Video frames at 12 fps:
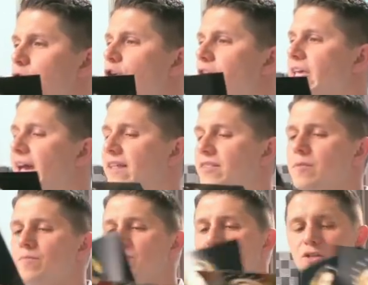you're looking at
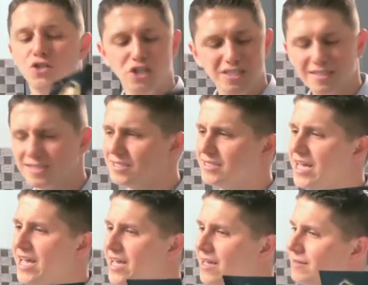them, Jesus is
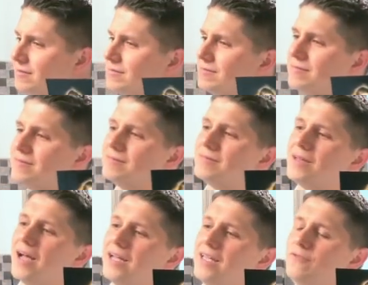saying,
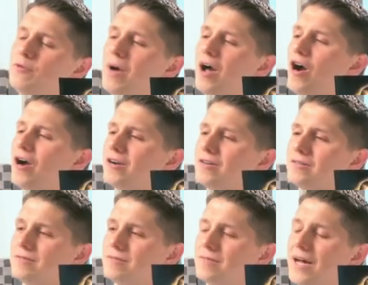I give you my heart.
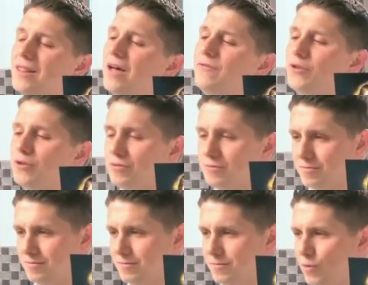I love you.
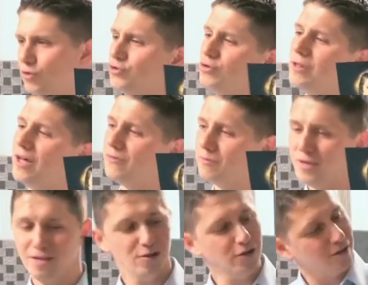Won't you love
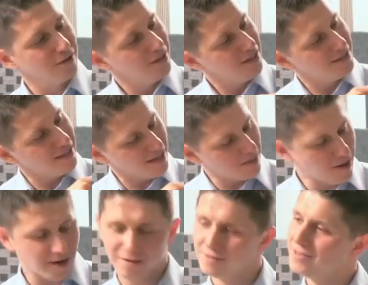me? Look, he's saying, Come
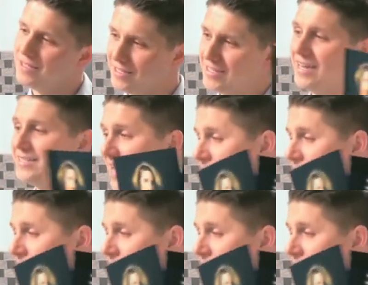on. He's got his